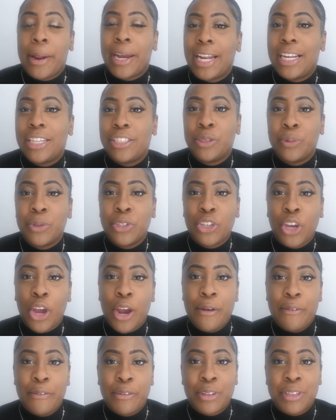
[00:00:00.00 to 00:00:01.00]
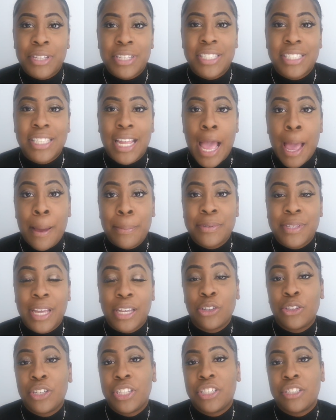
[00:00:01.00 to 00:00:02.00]
and I literally want to go through the steps
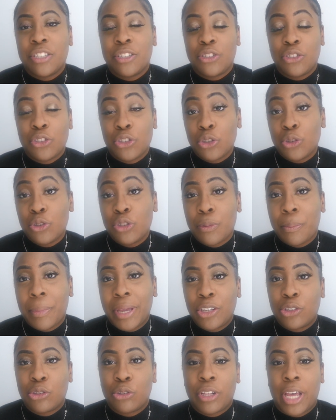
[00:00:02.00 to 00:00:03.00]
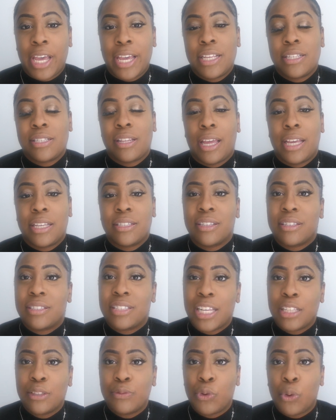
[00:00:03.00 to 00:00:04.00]
that you need to do to make sure that it's like
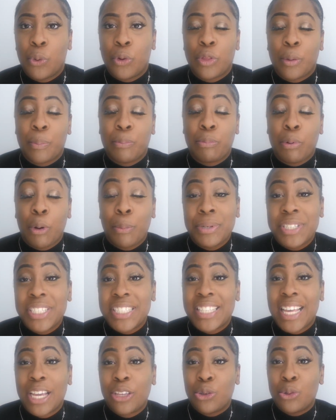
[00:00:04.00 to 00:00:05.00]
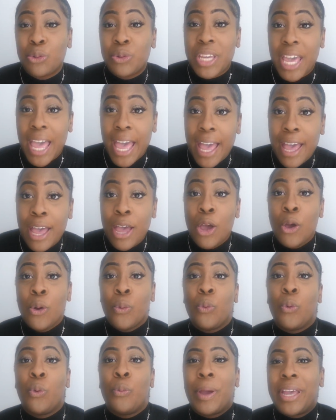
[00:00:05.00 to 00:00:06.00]
successful and the property that you get
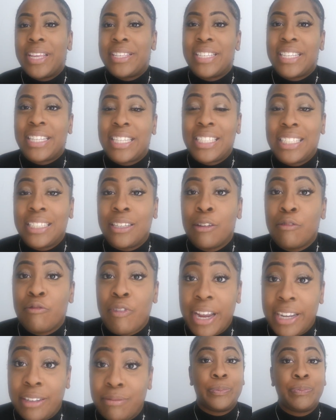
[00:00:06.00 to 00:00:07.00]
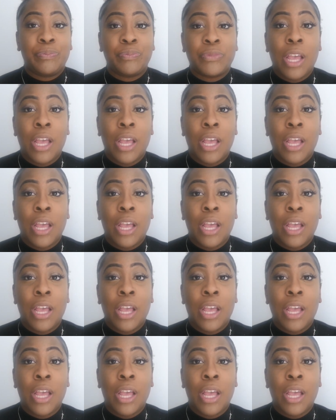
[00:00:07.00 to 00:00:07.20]
will basically rent.